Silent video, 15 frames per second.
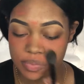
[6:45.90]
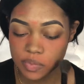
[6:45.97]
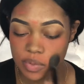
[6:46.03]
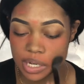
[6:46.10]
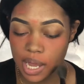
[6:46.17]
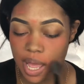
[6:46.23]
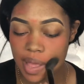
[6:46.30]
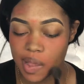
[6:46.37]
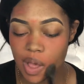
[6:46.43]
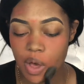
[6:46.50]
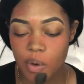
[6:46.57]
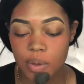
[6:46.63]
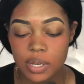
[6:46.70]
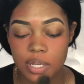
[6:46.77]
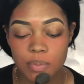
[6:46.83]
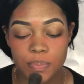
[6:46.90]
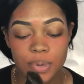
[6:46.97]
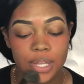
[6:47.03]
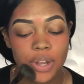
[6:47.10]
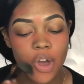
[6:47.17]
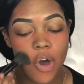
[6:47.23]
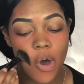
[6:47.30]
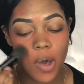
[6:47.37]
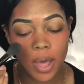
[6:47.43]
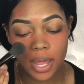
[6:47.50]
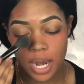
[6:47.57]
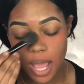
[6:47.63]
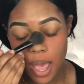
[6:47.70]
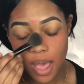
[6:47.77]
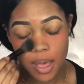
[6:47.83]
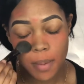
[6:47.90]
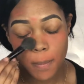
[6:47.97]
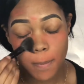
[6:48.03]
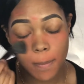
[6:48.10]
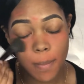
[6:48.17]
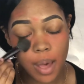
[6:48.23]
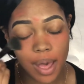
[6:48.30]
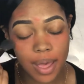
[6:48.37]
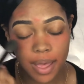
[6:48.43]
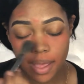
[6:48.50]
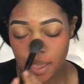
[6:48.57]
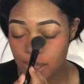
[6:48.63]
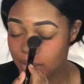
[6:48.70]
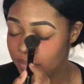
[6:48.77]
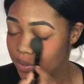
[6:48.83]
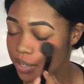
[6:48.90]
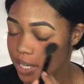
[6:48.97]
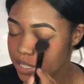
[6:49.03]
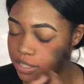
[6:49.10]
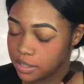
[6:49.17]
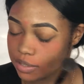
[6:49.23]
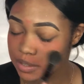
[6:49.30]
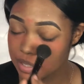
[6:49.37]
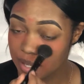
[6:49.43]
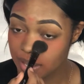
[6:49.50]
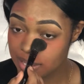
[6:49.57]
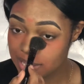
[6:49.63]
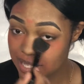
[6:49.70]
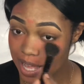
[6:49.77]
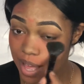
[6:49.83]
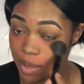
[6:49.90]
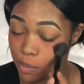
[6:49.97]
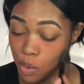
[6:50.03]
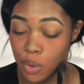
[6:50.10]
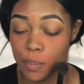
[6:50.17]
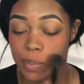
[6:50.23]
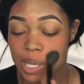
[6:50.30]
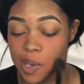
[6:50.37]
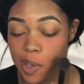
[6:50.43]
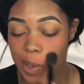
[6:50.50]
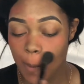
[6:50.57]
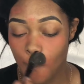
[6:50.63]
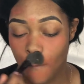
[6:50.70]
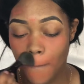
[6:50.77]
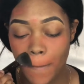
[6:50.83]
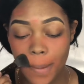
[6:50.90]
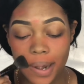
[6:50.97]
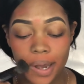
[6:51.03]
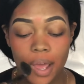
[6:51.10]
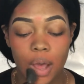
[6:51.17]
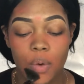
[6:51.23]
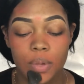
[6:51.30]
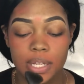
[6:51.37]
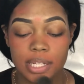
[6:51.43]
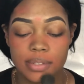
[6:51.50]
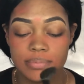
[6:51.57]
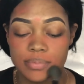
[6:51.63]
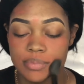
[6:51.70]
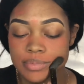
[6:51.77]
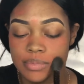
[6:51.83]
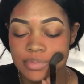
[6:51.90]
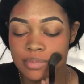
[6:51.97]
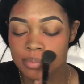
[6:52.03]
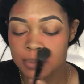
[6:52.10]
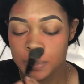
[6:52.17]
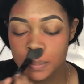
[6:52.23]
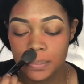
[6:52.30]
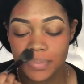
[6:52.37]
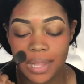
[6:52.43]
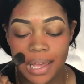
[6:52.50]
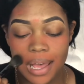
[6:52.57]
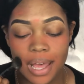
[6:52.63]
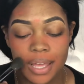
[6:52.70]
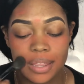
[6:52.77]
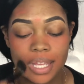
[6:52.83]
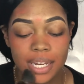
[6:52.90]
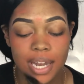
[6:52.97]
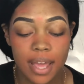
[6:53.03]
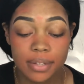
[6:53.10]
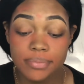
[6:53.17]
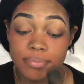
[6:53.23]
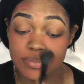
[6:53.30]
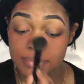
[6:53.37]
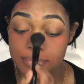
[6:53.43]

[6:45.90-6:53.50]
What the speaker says: when I go to put on my foundation, because that won't be cute. Now will it? I think not.